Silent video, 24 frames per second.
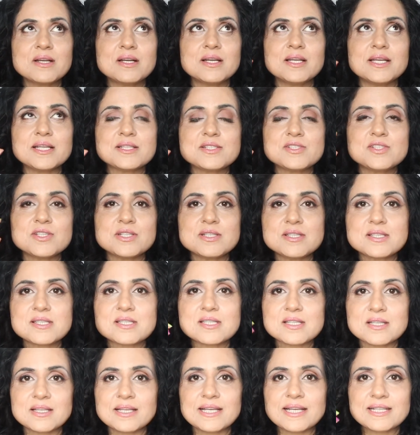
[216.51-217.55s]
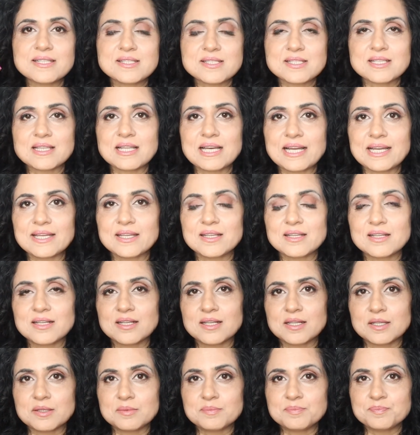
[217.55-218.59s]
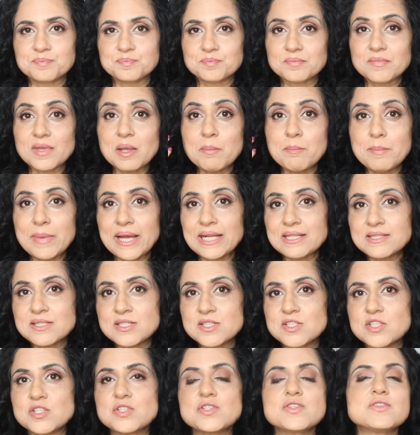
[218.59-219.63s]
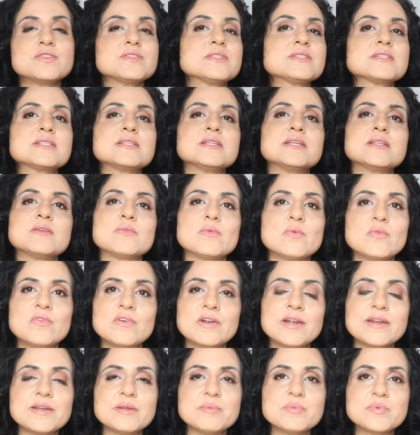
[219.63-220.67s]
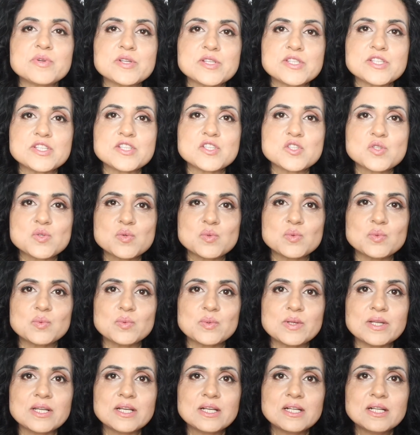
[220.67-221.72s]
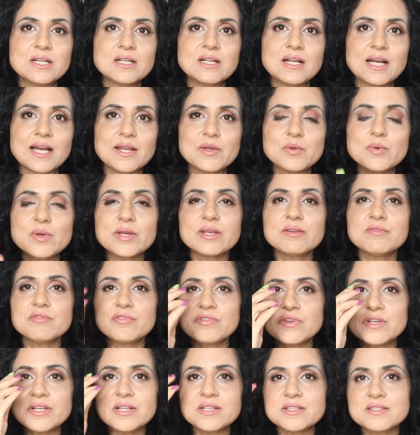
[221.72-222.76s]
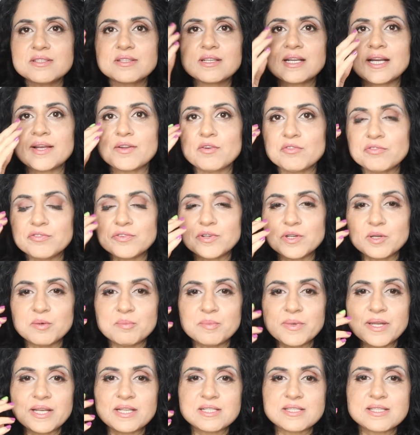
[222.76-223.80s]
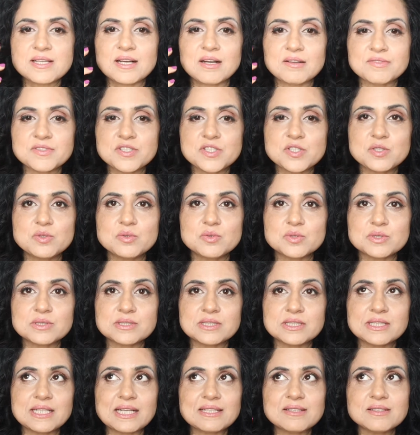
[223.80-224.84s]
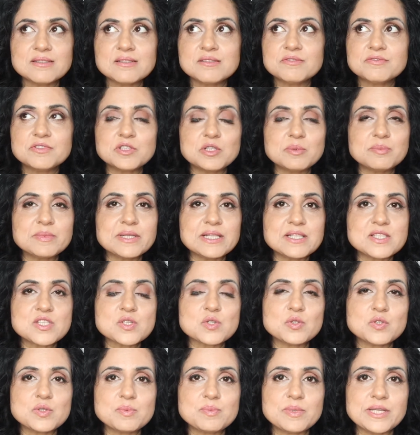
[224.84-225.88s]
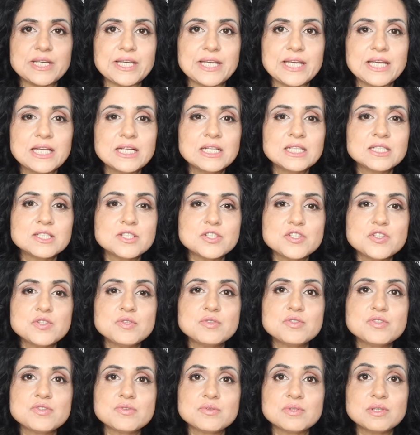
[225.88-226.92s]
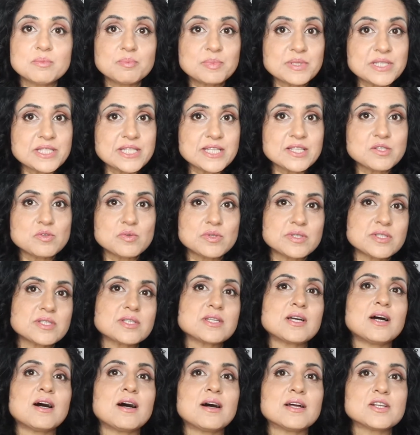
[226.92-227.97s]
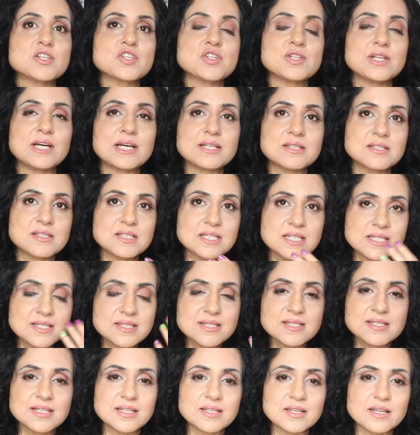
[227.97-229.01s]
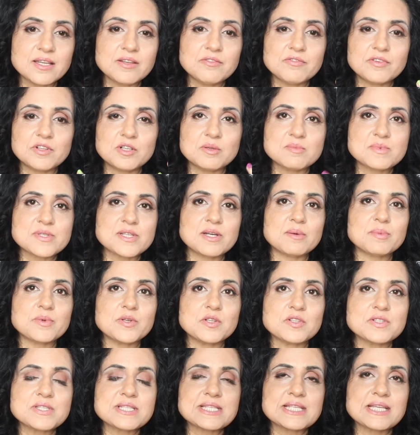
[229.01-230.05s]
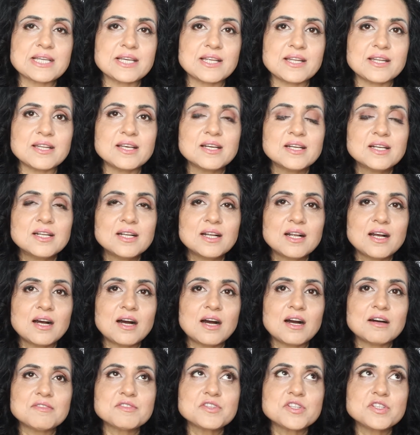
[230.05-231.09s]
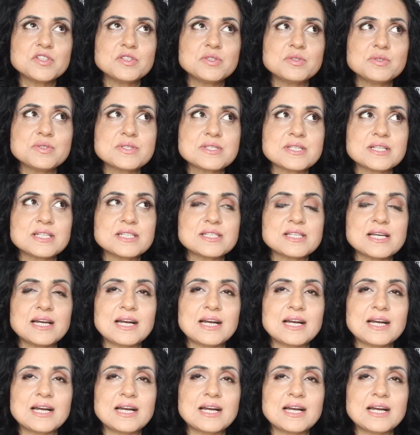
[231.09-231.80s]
It just gets like melted into your skin very pretty soon, and you can feel the kind of firmness after it goes in. I think the firmness could be due to the potato starch, that it instantly firms up your skin after you use it.